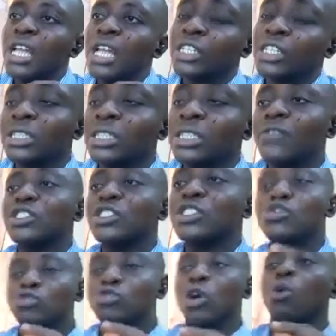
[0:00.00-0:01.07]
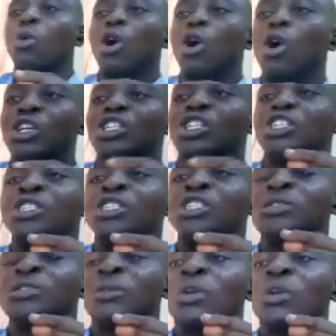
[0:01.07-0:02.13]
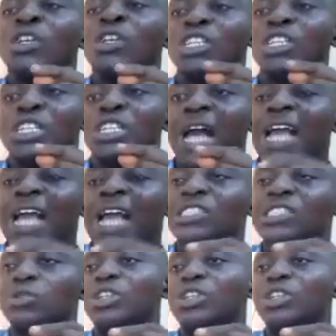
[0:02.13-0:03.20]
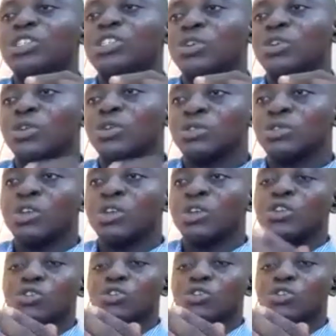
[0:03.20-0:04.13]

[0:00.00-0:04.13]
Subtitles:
Extension services do not work in isolation.